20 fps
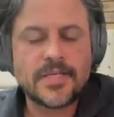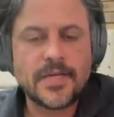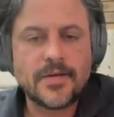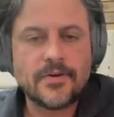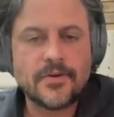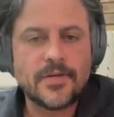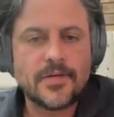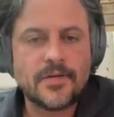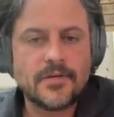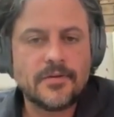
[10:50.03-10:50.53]

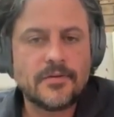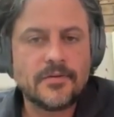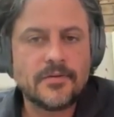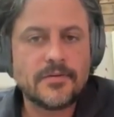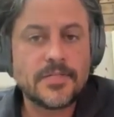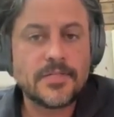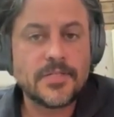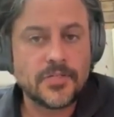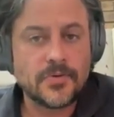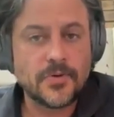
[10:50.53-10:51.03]
very
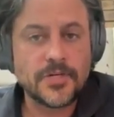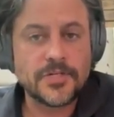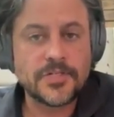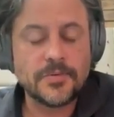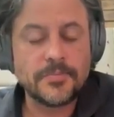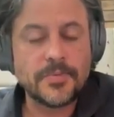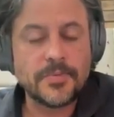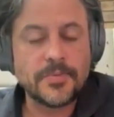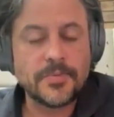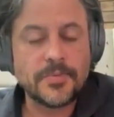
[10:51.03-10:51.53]
scary
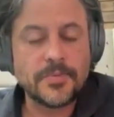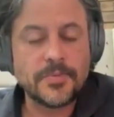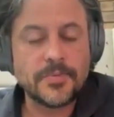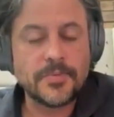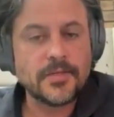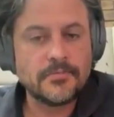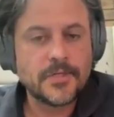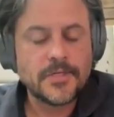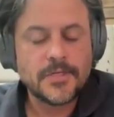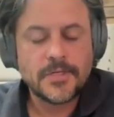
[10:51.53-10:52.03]
situation to be
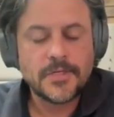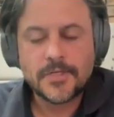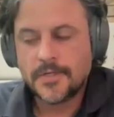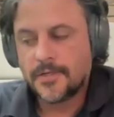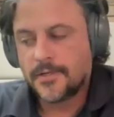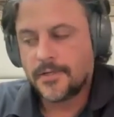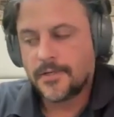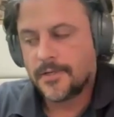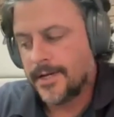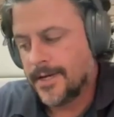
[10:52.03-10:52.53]

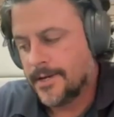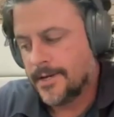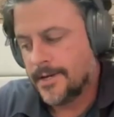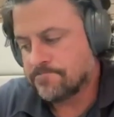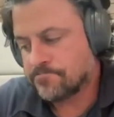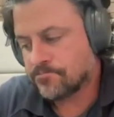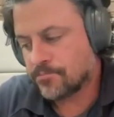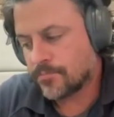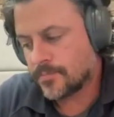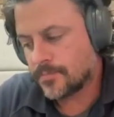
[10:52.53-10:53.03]

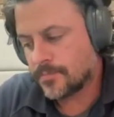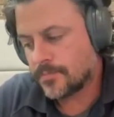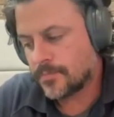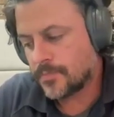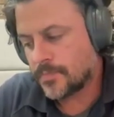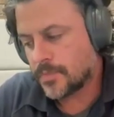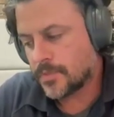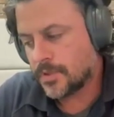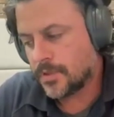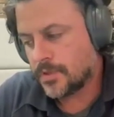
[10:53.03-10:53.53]
in.
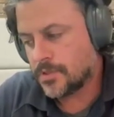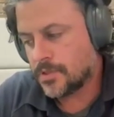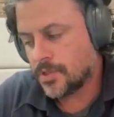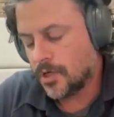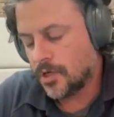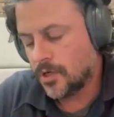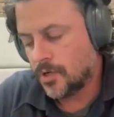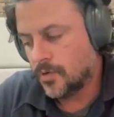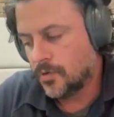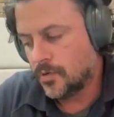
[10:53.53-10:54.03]

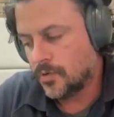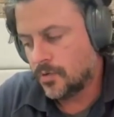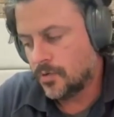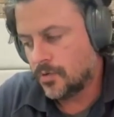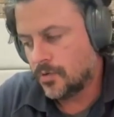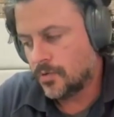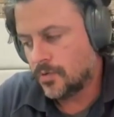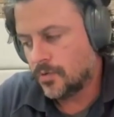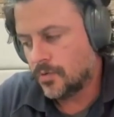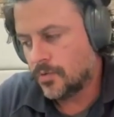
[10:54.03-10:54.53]

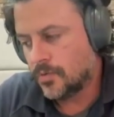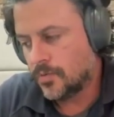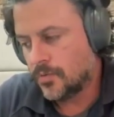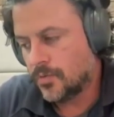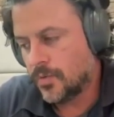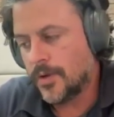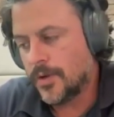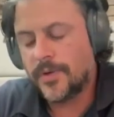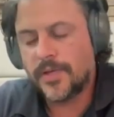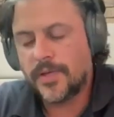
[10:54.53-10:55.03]
So
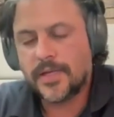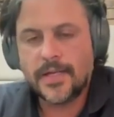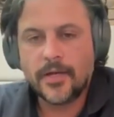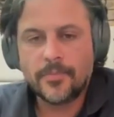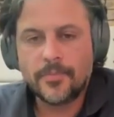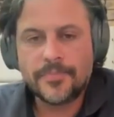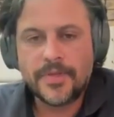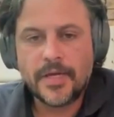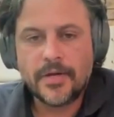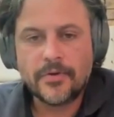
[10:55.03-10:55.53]
where we can
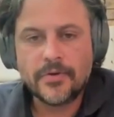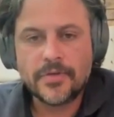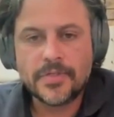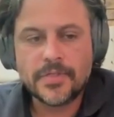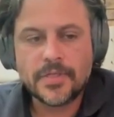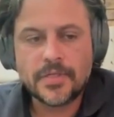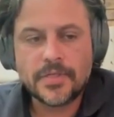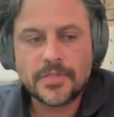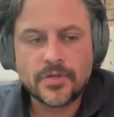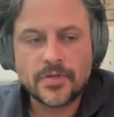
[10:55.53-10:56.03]
help there
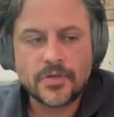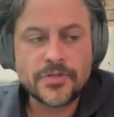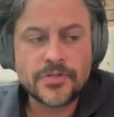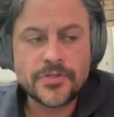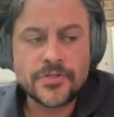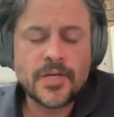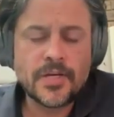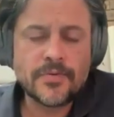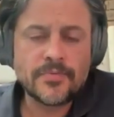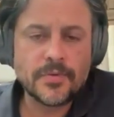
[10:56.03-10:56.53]
is, as long
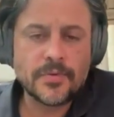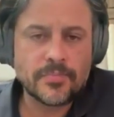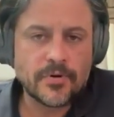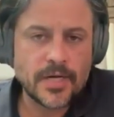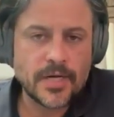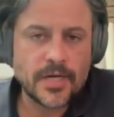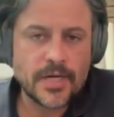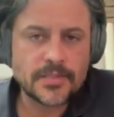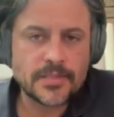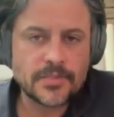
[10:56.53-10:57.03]
as you have the
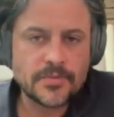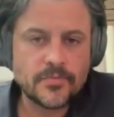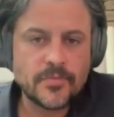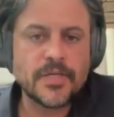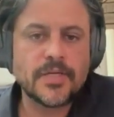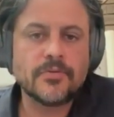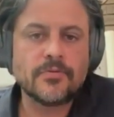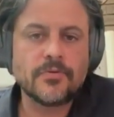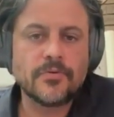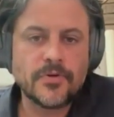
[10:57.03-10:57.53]
product,
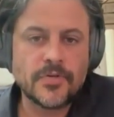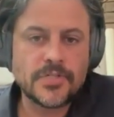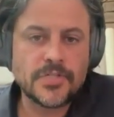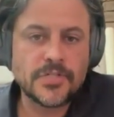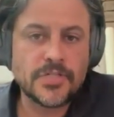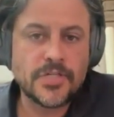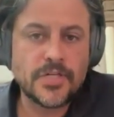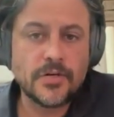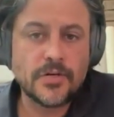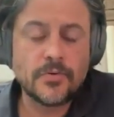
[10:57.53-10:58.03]
we can
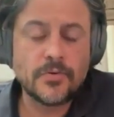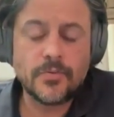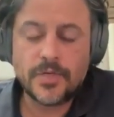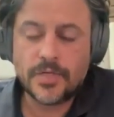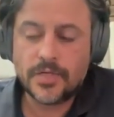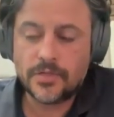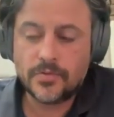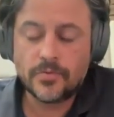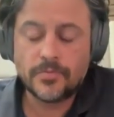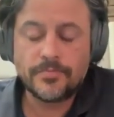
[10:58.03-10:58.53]
reverse engineer it.
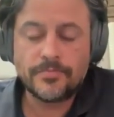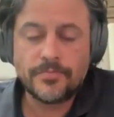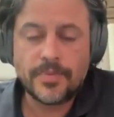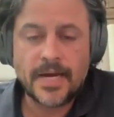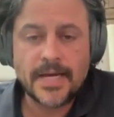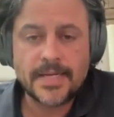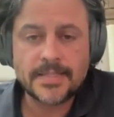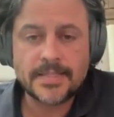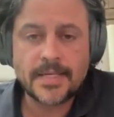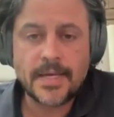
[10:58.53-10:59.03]
We can do a
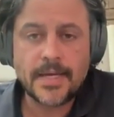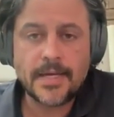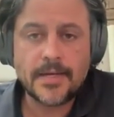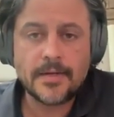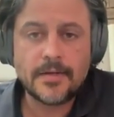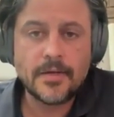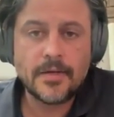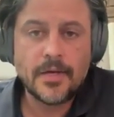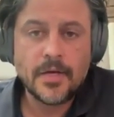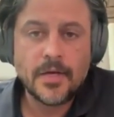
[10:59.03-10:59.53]
part
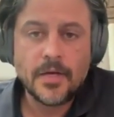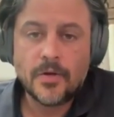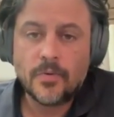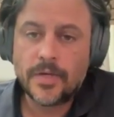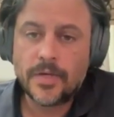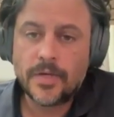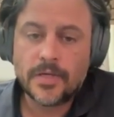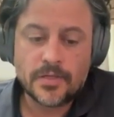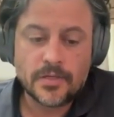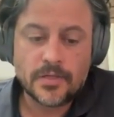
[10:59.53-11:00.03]
scan.
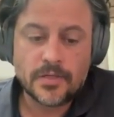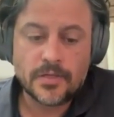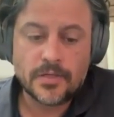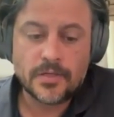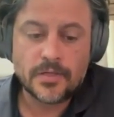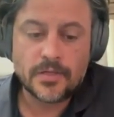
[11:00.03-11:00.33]
We can